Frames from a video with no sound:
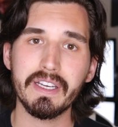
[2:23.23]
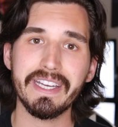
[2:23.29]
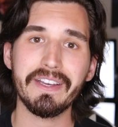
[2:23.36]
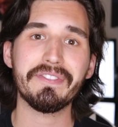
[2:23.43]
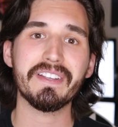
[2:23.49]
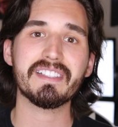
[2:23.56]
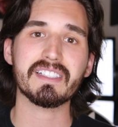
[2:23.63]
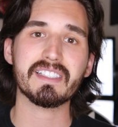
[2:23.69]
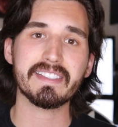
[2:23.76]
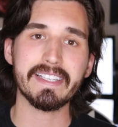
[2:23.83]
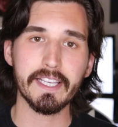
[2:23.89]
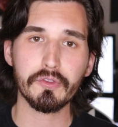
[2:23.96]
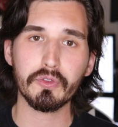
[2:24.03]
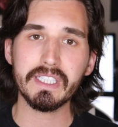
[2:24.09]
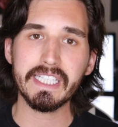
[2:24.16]
if they
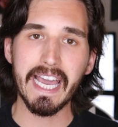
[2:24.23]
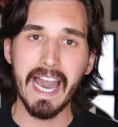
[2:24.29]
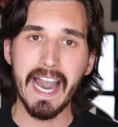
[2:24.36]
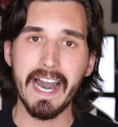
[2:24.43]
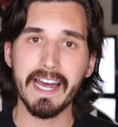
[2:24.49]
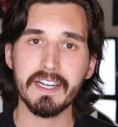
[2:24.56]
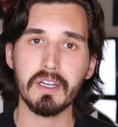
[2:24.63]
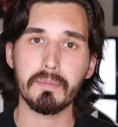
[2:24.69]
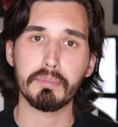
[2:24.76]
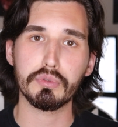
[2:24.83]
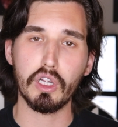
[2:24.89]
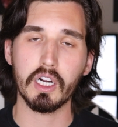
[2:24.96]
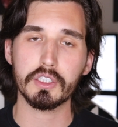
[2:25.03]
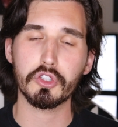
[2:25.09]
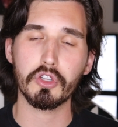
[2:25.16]
successfully added a
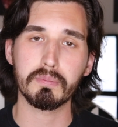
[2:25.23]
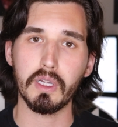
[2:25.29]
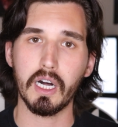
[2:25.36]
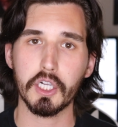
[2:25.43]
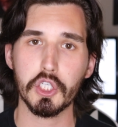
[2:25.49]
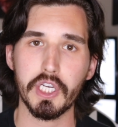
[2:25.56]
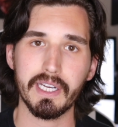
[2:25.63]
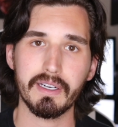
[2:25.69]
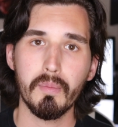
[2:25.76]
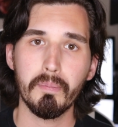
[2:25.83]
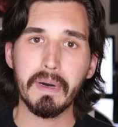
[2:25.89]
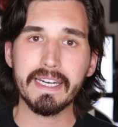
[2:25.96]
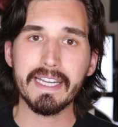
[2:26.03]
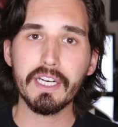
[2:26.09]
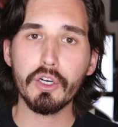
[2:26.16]
block to the blockchain.
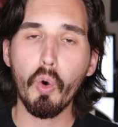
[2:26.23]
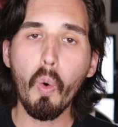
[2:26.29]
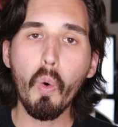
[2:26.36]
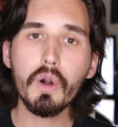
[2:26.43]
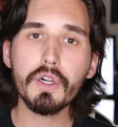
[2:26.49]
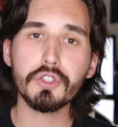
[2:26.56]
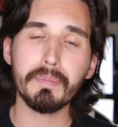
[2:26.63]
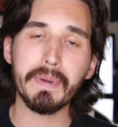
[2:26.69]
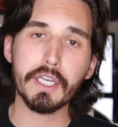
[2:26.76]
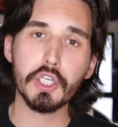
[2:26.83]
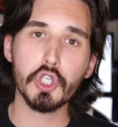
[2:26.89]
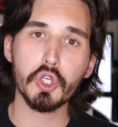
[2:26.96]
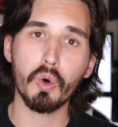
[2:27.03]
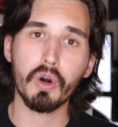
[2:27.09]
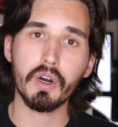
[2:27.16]
But in order to make
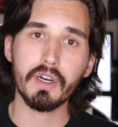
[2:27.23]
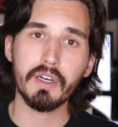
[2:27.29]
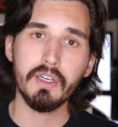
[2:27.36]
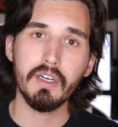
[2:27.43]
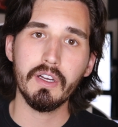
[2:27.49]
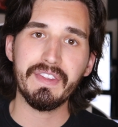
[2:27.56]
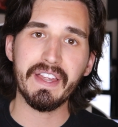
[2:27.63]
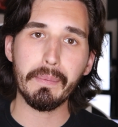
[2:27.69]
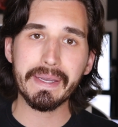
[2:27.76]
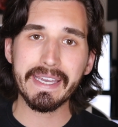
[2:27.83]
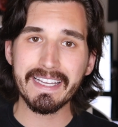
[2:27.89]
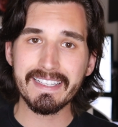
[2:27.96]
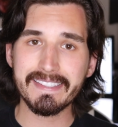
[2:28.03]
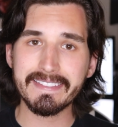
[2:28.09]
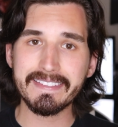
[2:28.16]
sure that we
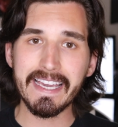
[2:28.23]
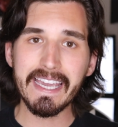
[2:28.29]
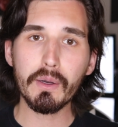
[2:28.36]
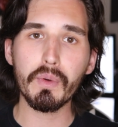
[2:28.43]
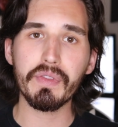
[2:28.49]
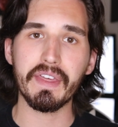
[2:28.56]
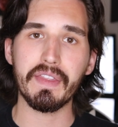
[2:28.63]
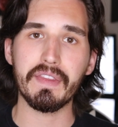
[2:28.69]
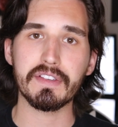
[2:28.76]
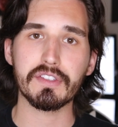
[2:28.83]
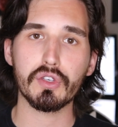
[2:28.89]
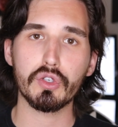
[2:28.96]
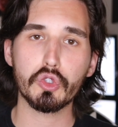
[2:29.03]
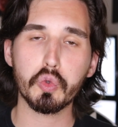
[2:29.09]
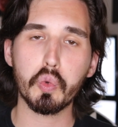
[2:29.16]
can stay within this
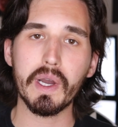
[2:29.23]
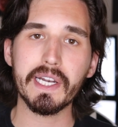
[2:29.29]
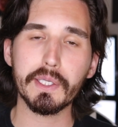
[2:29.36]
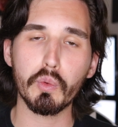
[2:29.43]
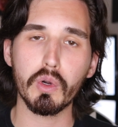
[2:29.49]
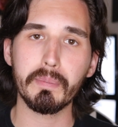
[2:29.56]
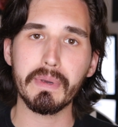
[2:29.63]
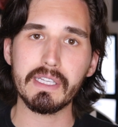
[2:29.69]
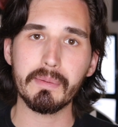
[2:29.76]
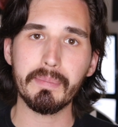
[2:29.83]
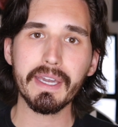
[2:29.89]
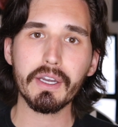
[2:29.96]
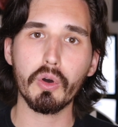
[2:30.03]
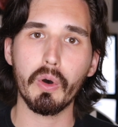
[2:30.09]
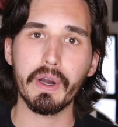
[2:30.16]
21 million
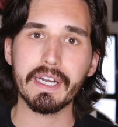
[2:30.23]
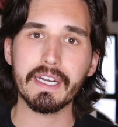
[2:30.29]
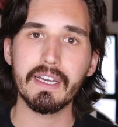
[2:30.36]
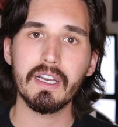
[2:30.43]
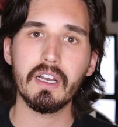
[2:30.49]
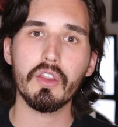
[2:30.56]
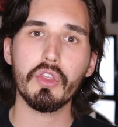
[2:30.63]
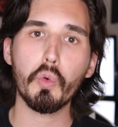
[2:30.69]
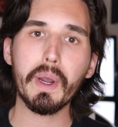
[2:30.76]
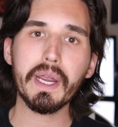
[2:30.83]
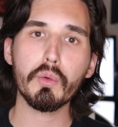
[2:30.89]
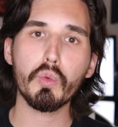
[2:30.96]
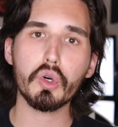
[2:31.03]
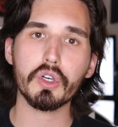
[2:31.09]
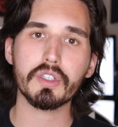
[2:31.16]
Bitcoin, the way it
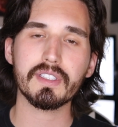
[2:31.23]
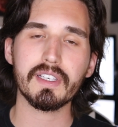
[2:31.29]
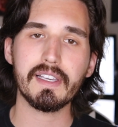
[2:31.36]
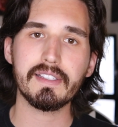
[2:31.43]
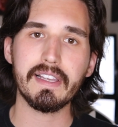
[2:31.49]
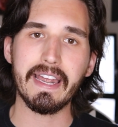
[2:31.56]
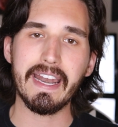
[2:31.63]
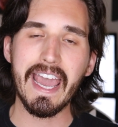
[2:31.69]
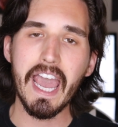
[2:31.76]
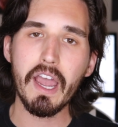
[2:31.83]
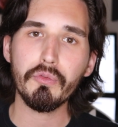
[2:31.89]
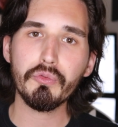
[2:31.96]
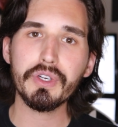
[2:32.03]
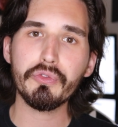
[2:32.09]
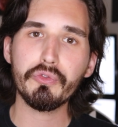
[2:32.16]
works is that
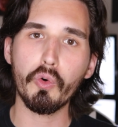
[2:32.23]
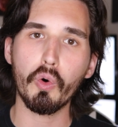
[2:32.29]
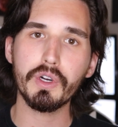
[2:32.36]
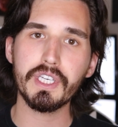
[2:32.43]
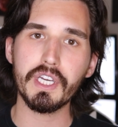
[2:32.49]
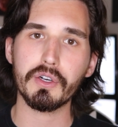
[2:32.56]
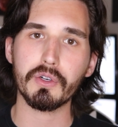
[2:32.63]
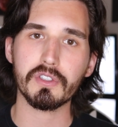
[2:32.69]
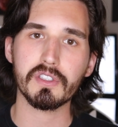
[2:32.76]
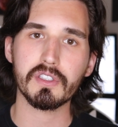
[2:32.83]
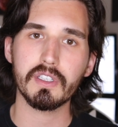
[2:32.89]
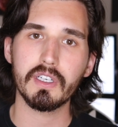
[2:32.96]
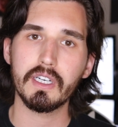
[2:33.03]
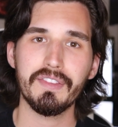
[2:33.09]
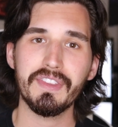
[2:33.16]
every 4
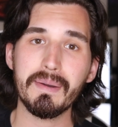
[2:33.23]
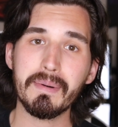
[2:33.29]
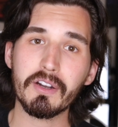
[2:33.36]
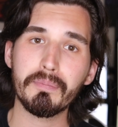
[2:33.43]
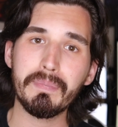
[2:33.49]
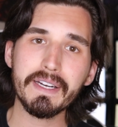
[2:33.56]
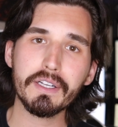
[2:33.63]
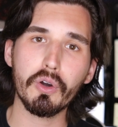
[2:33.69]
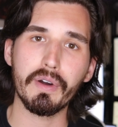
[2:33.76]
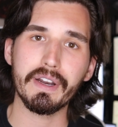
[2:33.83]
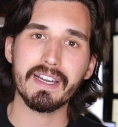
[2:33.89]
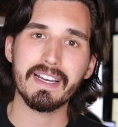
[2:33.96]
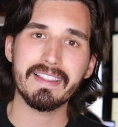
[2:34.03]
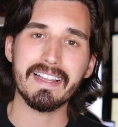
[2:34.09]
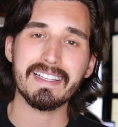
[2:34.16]
years, the amount of
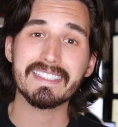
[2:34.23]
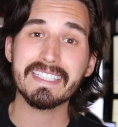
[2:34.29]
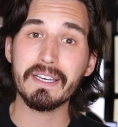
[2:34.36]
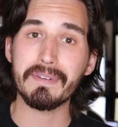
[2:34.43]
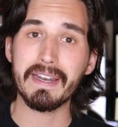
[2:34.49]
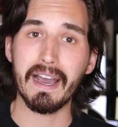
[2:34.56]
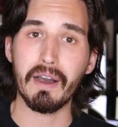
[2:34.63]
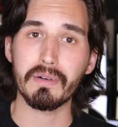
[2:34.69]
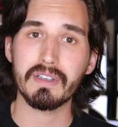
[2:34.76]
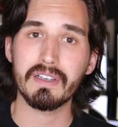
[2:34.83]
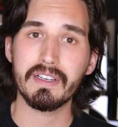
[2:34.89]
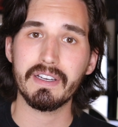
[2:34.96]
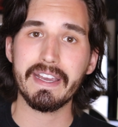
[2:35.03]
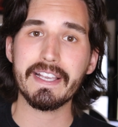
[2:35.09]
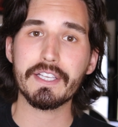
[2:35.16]
Bitcoin that's given out,
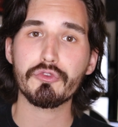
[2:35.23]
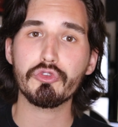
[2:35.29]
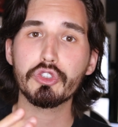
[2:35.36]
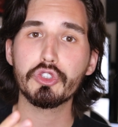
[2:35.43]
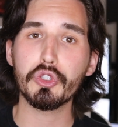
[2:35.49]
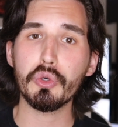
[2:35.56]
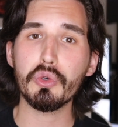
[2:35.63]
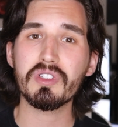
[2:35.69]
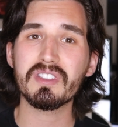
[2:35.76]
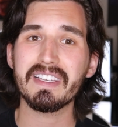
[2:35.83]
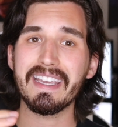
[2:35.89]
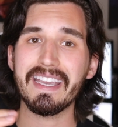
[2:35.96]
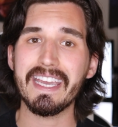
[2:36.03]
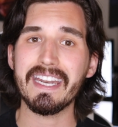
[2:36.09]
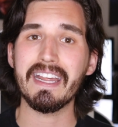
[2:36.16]
it's reduced
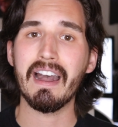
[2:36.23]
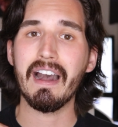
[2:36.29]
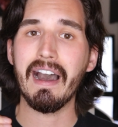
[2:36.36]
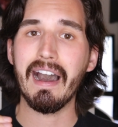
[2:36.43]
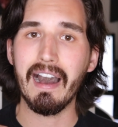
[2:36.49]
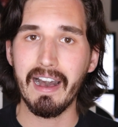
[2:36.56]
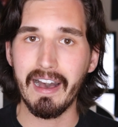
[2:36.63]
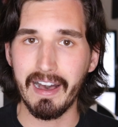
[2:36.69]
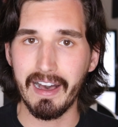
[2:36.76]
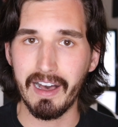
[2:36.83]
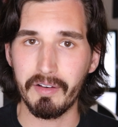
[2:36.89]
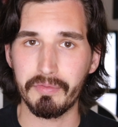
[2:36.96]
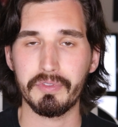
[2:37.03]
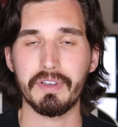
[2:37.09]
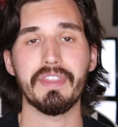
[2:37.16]
in
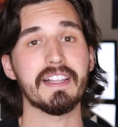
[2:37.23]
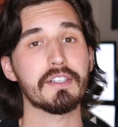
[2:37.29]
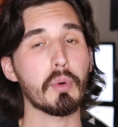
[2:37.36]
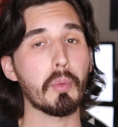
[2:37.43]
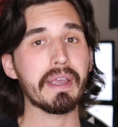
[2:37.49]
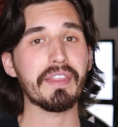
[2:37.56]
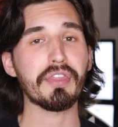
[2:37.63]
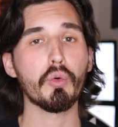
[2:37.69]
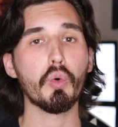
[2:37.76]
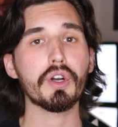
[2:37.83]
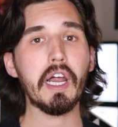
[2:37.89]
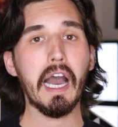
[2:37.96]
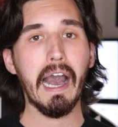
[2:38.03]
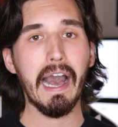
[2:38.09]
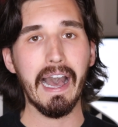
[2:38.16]
half. And that's where we get the
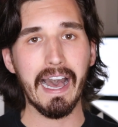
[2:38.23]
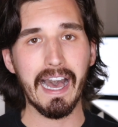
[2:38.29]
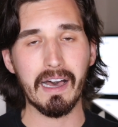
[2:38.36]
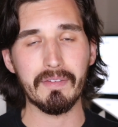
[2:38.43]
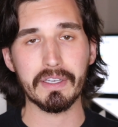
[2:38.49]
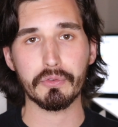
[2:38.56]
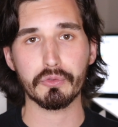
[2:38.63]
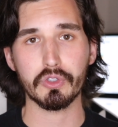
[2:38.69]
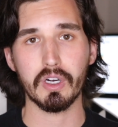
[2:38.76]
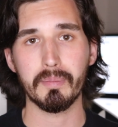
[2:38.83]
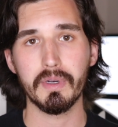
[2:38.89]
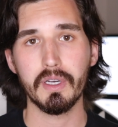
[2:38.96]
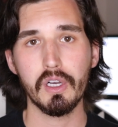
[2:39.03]
word halving from.